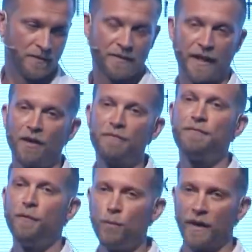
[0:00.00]
They are
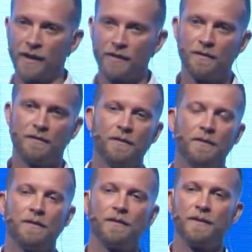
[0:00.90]
fooling
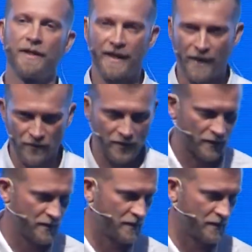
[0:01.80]
the accountant.